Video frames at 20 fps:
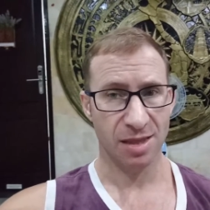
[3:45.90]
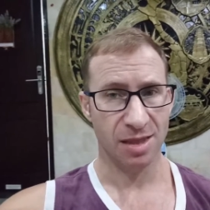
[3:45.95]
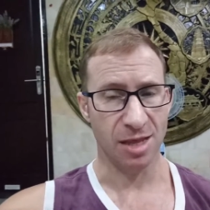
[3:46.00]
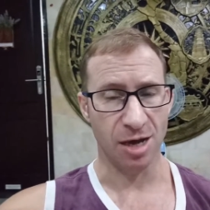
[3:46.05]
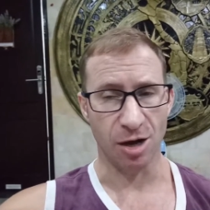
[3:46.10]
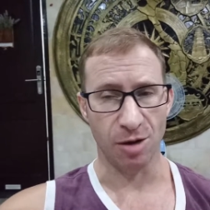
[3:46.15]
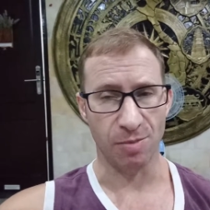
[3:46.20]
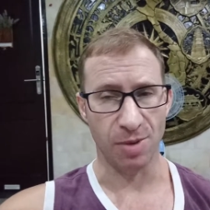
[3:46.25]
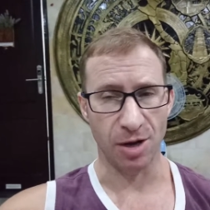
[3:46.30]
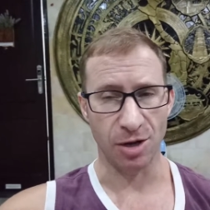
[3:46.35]

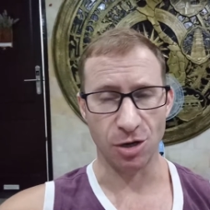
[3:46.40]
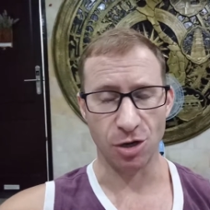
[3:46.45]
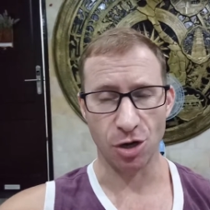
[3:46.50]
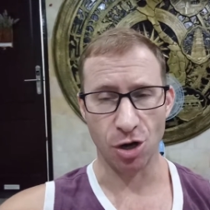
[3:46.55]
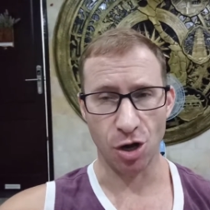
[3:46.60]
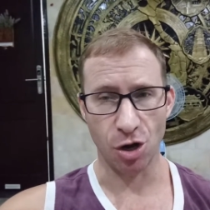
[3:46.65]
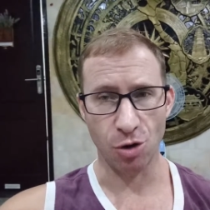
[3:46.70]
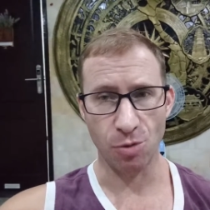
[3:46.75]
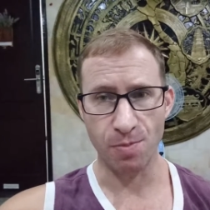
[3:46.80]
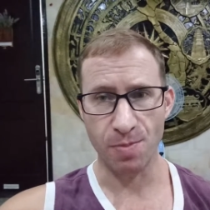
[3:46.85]
Now, by
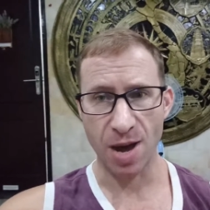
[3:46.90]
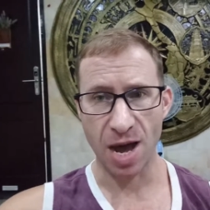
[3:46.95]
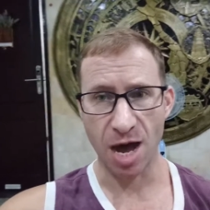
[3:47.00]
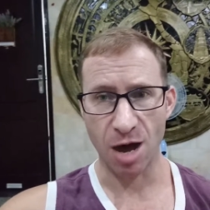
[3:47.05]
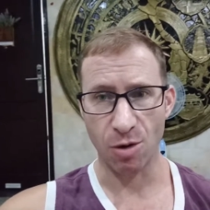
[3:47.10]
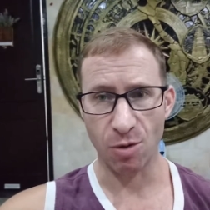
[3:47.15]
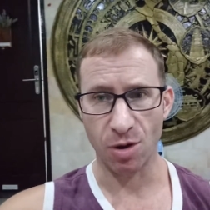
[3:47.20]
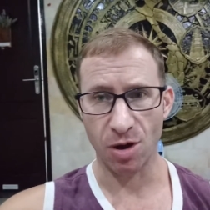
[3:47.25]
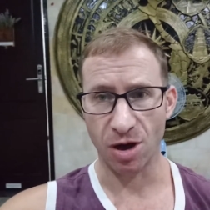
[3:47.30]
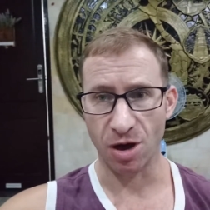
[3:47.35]
no
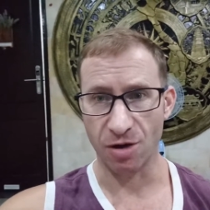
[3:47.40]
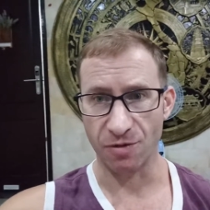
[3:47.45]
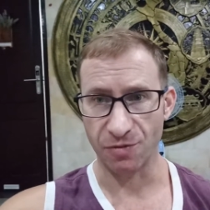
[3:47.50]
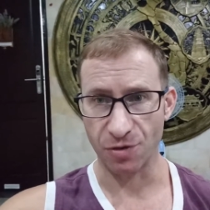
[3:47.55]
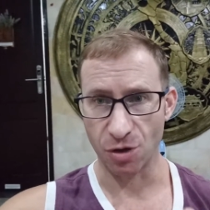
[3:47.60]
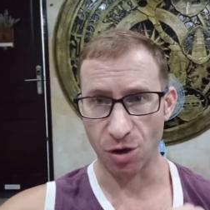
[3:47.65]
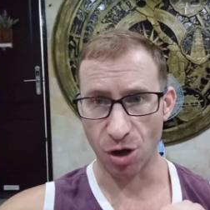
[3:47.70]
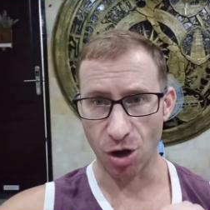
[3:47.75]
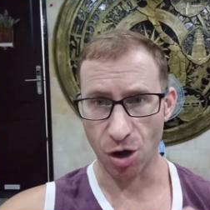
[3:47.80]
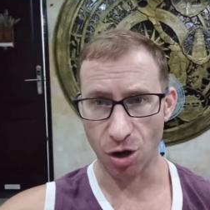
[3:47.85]
power of
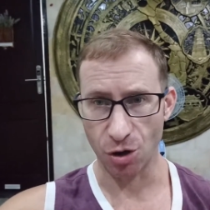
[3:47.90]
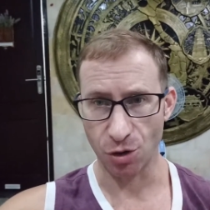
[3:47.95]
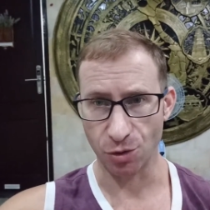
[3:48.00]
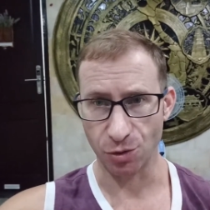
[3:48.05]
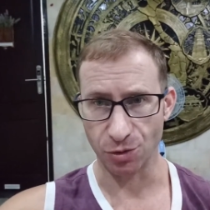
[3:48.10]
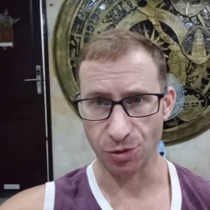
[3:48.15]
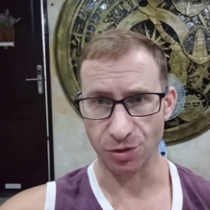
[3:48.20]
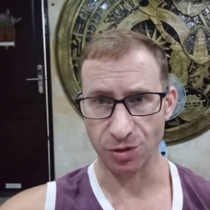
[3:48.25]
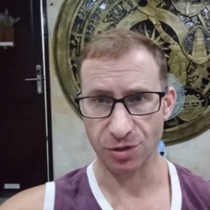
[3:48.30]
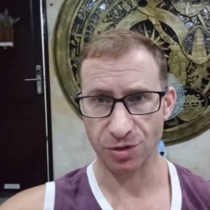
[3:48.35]
your
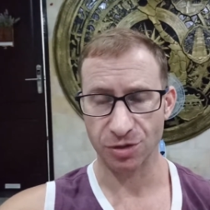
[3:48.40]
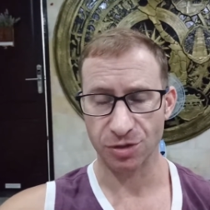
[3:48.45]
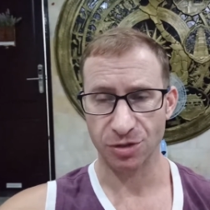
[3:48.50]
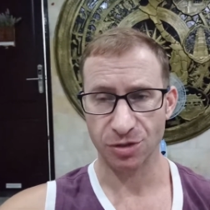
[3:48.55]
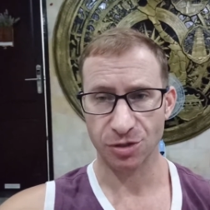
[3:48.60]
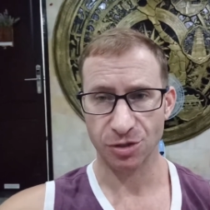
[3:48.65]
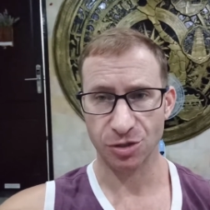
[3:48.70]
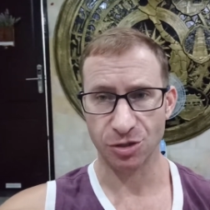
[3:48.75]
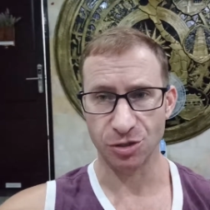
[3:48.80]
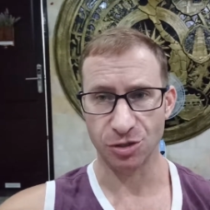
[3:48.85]
own
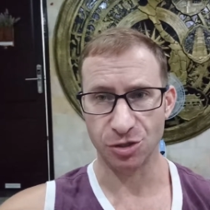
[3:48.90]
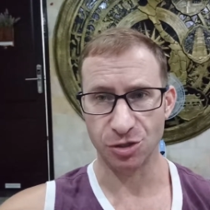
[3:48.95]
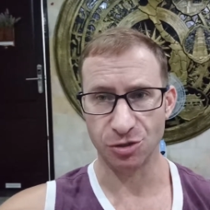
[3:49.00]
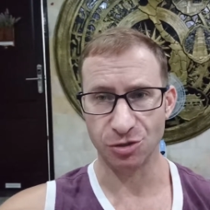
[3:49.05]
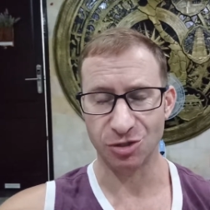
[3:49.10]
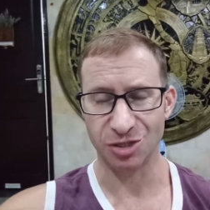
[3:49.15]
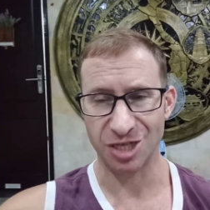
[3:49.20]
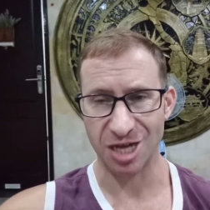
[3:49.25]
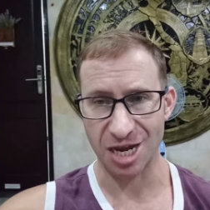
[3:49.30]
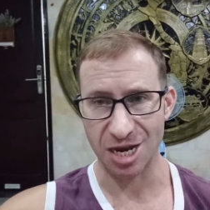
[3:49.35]
could
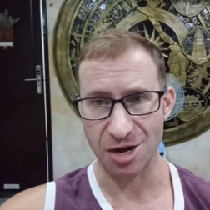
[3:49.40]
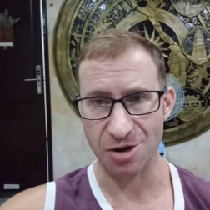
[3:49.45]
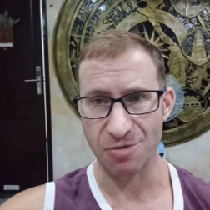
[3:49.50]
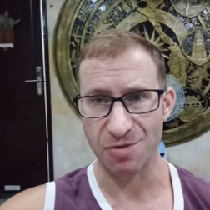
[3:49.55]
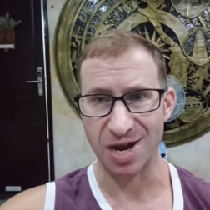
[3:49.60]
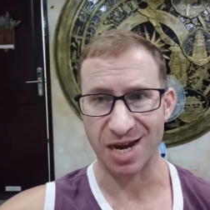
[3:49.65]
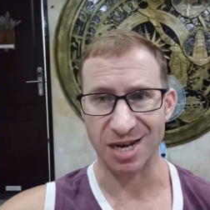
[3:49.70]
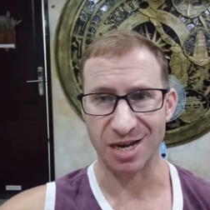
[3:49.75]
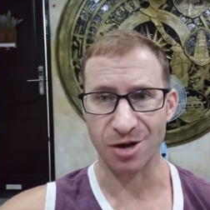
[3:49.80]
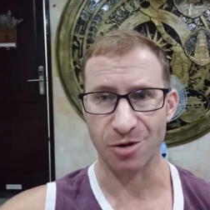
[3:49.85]
you
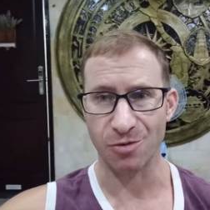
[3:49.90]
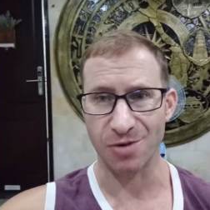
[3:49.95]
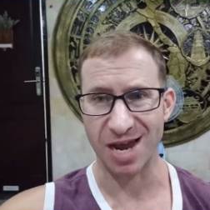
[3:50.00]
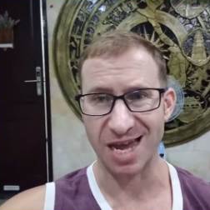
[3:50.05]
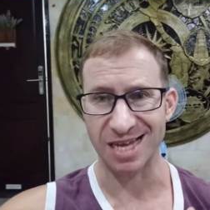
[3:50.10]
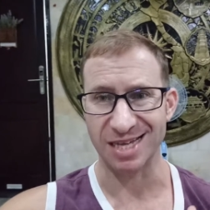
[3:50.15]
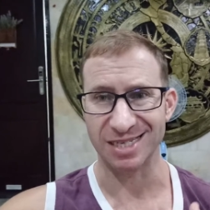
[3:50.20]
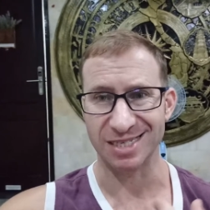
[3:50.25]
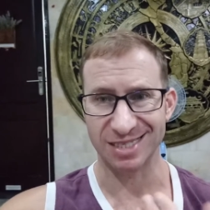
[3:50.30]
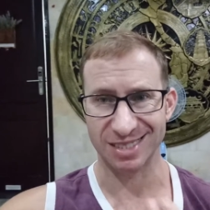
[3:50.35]
generate
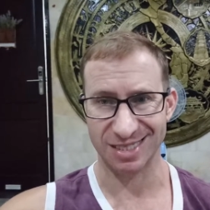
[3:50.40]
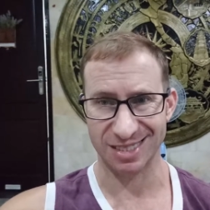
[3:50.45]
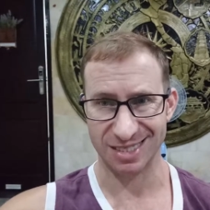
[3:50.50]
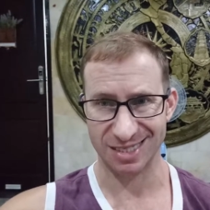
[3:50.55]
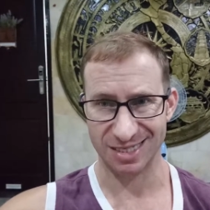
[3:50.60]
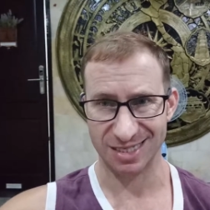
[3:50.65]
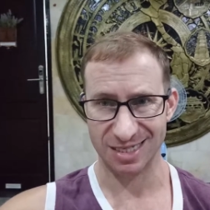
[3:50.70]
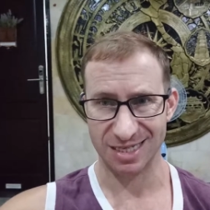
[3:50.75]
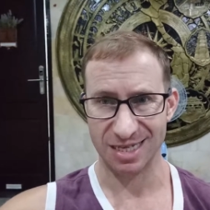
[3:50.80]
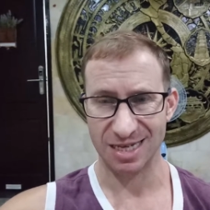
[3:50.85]

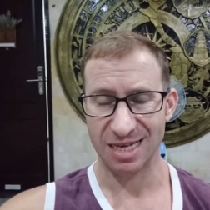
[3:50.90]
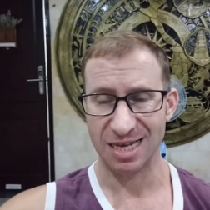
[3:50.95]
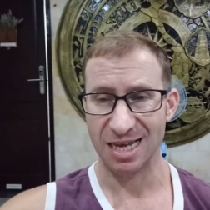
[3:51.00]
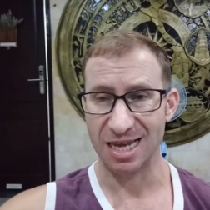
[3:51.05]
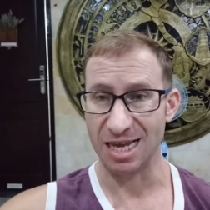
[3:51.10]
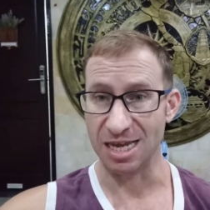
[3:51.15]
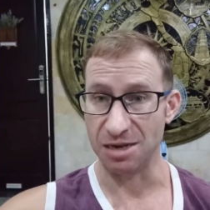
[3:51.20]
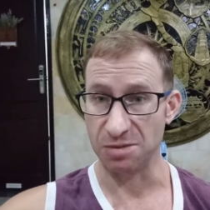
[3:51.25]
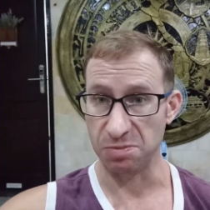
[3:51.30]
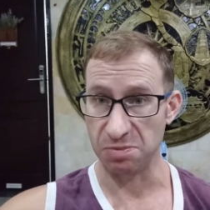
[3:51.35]
grace
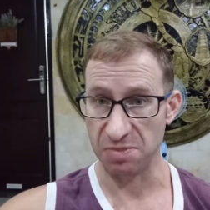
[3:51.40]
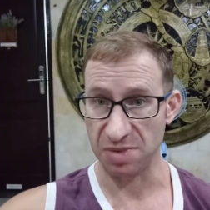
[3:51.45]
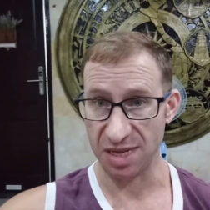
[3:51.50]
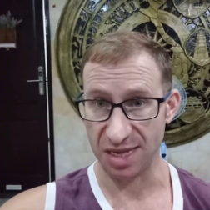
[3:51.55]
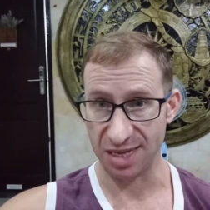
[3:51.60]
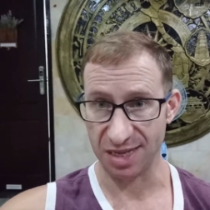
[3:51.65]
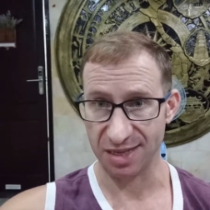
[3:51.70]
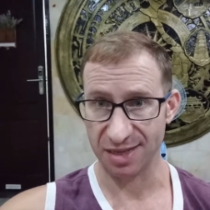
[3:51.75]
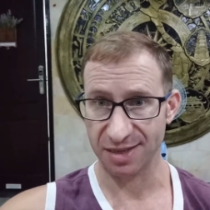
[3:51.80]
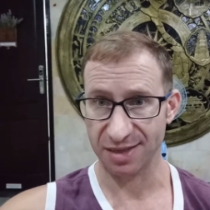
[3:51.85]
in
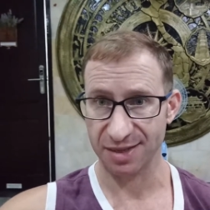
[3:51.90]
me.